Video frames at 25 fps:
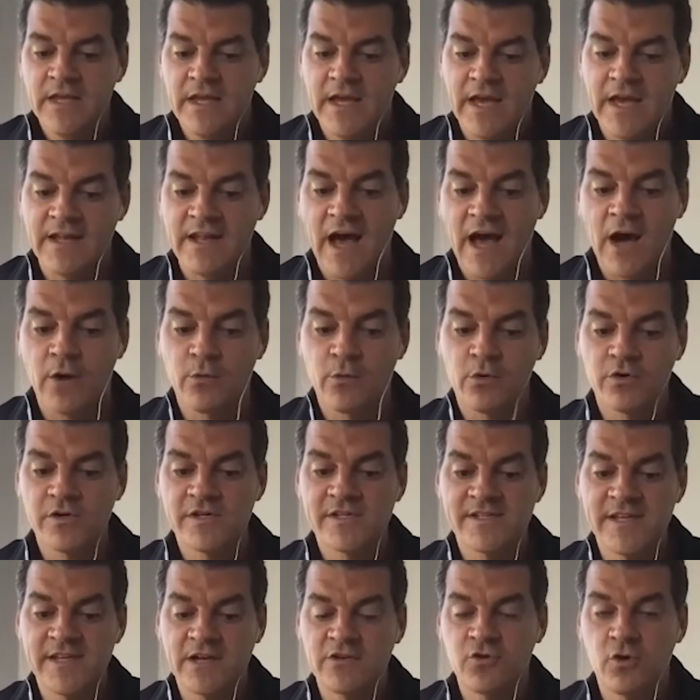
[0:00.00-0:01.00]
And our
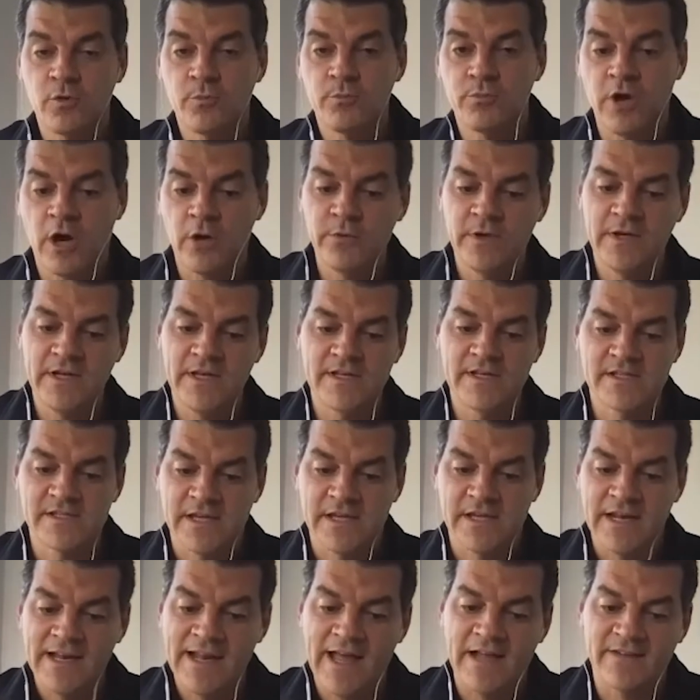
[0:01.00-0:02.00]
sector priorities
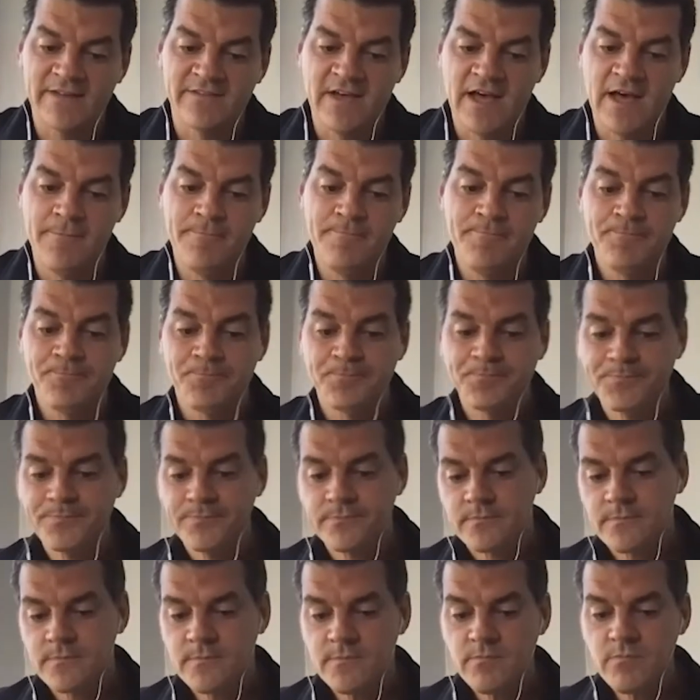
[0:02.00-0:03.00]
in LATAM,
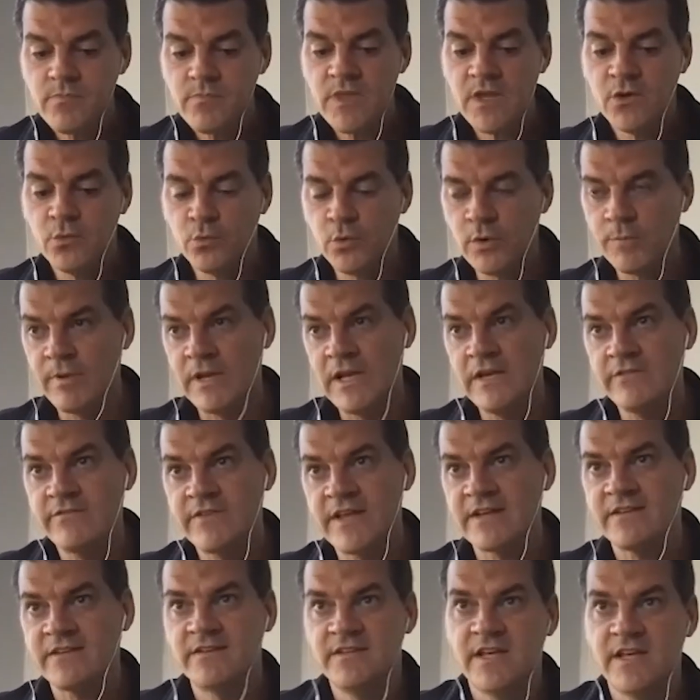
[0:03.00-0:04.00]
we believe
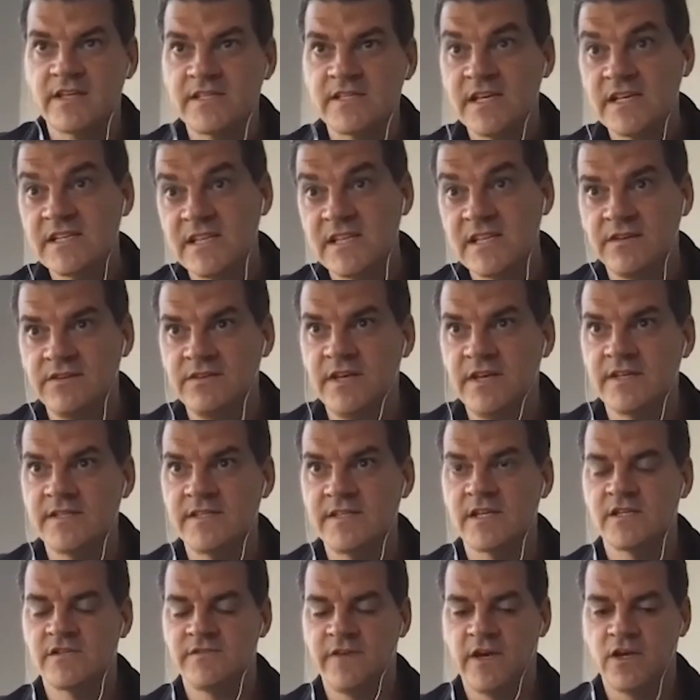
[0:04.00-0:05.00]
that TSX and
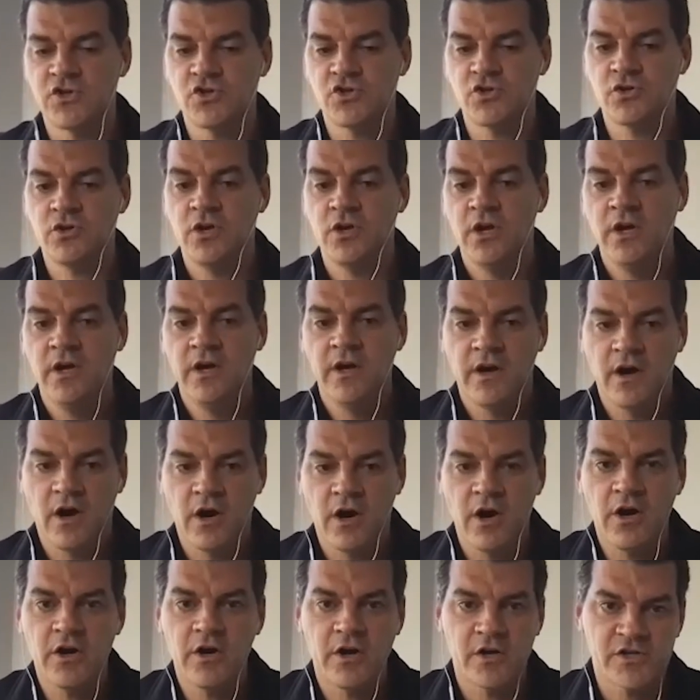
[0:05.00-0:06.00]
TSX Venture
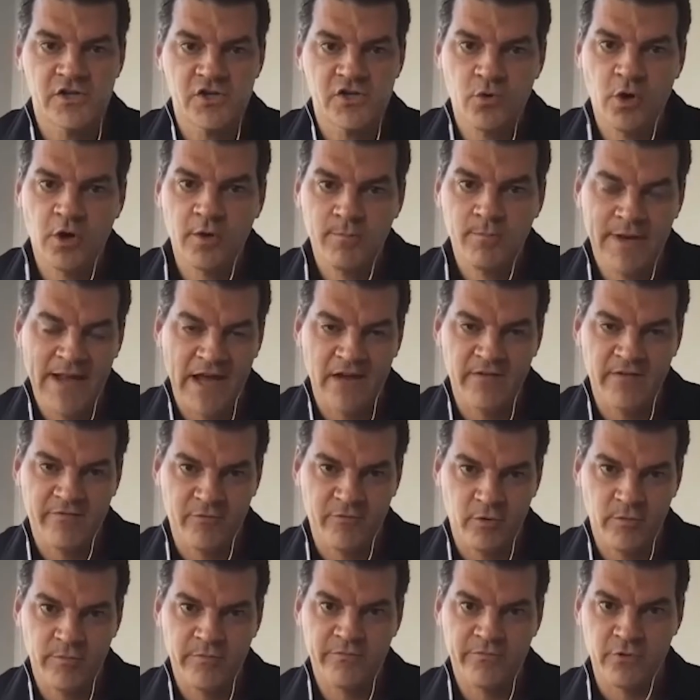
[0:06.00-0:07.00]
are a strong
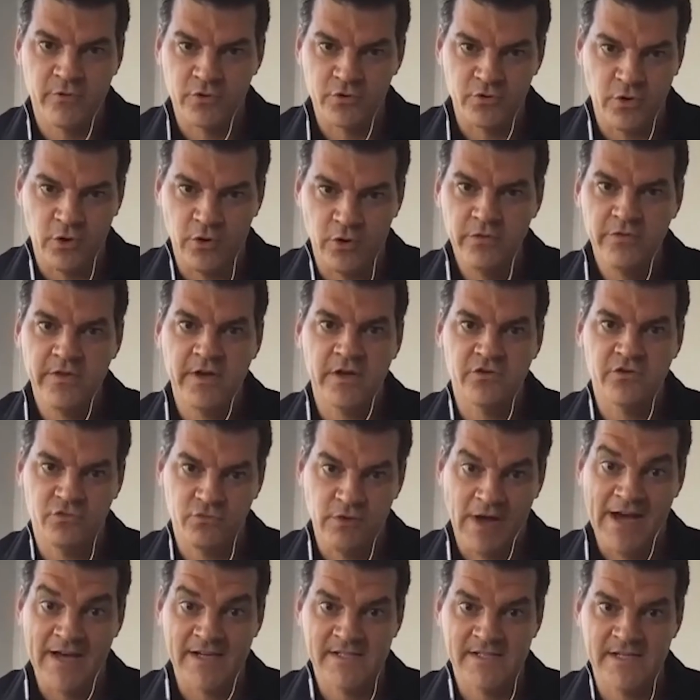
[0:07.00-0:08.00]
platform for growth and to
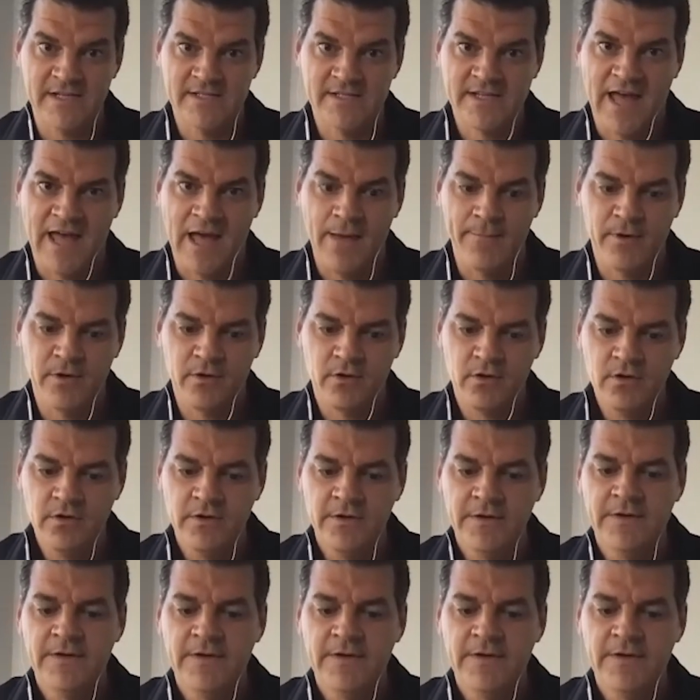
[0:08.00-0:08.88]
access capital.